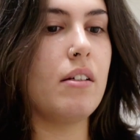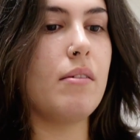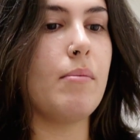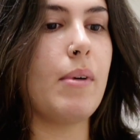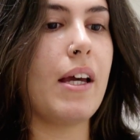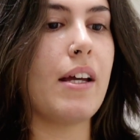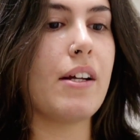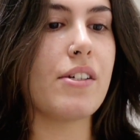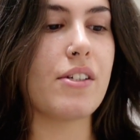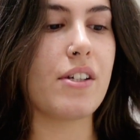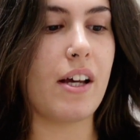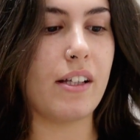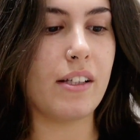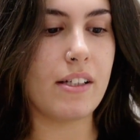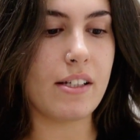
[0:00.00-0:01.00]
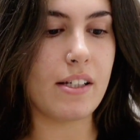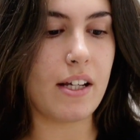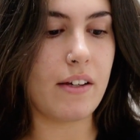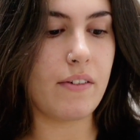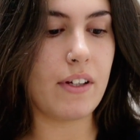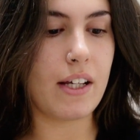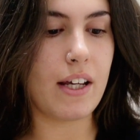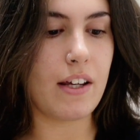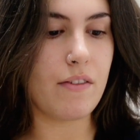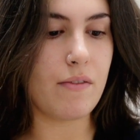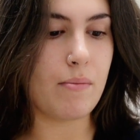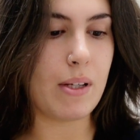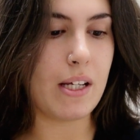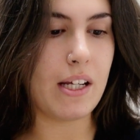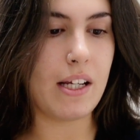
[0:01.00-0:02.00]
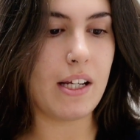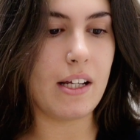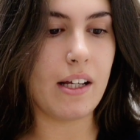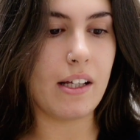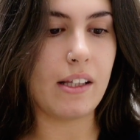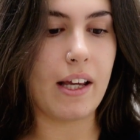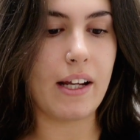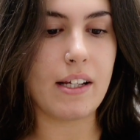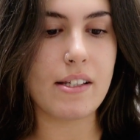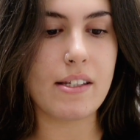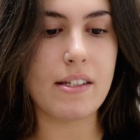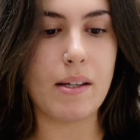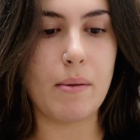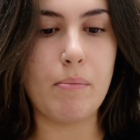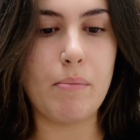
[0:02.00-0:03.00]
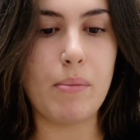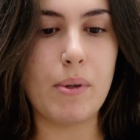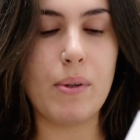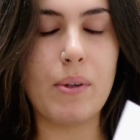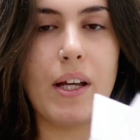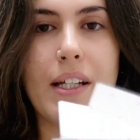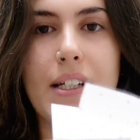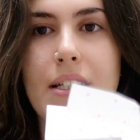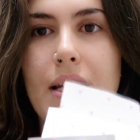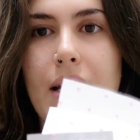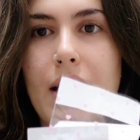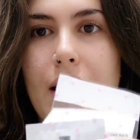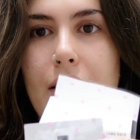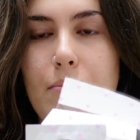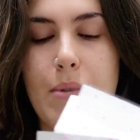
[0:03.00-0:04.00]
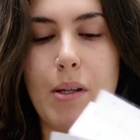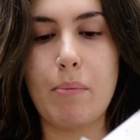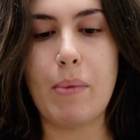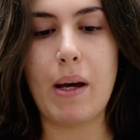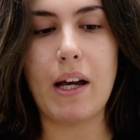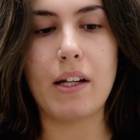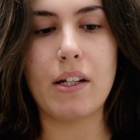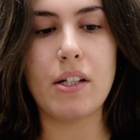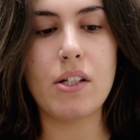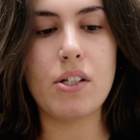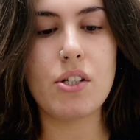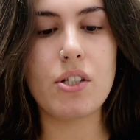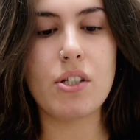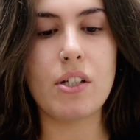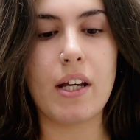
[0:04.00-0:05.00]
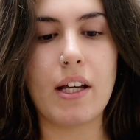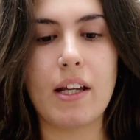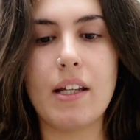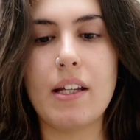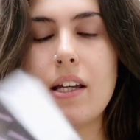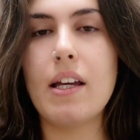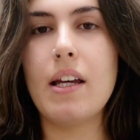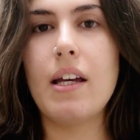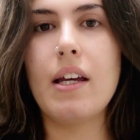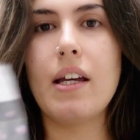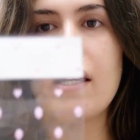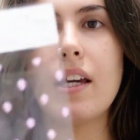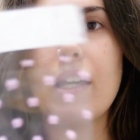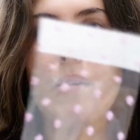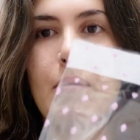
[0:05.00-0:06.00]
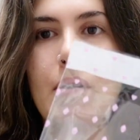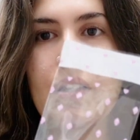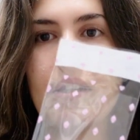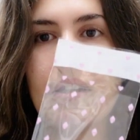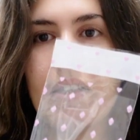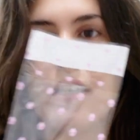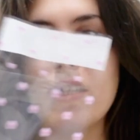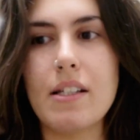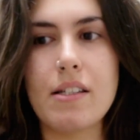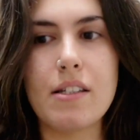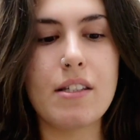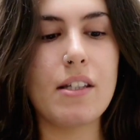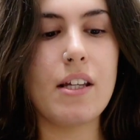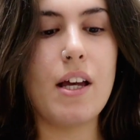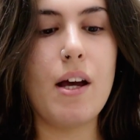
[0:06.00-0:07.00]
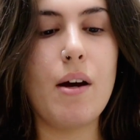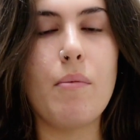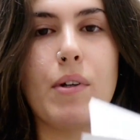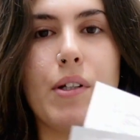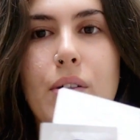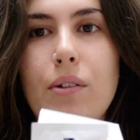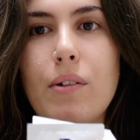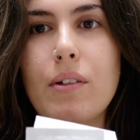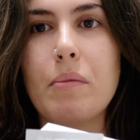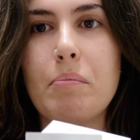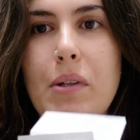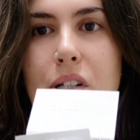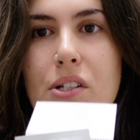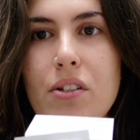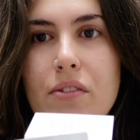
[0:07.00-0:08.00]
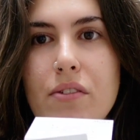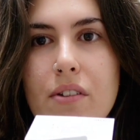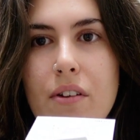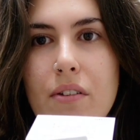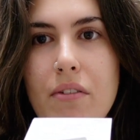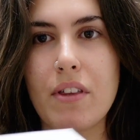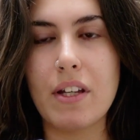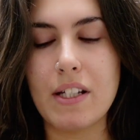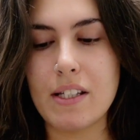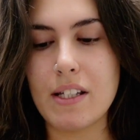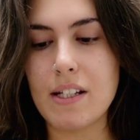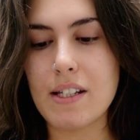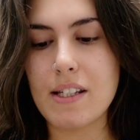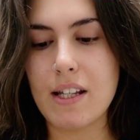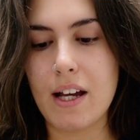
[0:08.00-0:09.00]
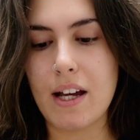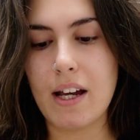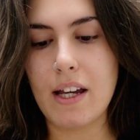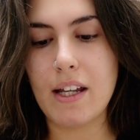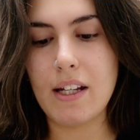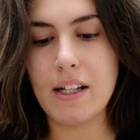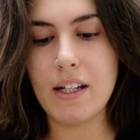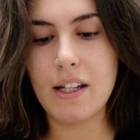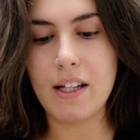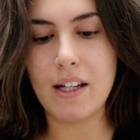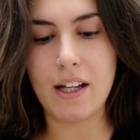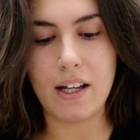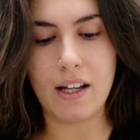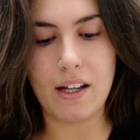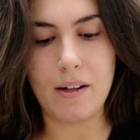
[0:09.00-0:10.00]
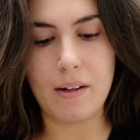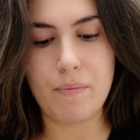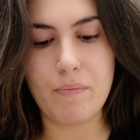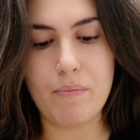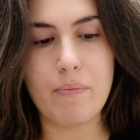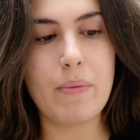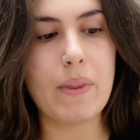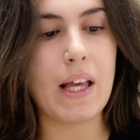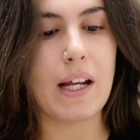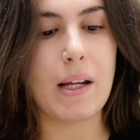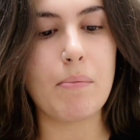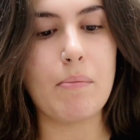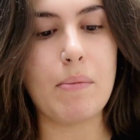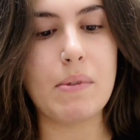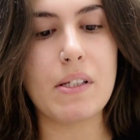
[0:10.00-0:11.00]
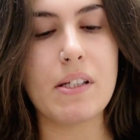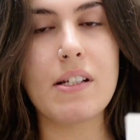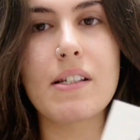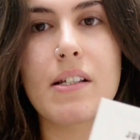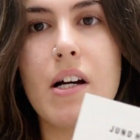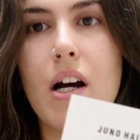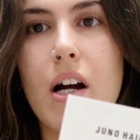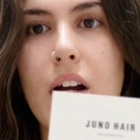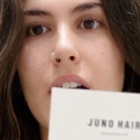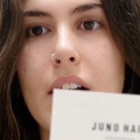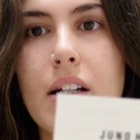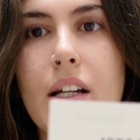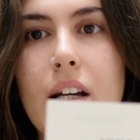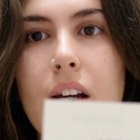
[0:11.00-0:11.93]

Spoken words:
my hair stylist, they even gave me like a sample, like they gave me a package that came in this with a bunch of things inside, like a business card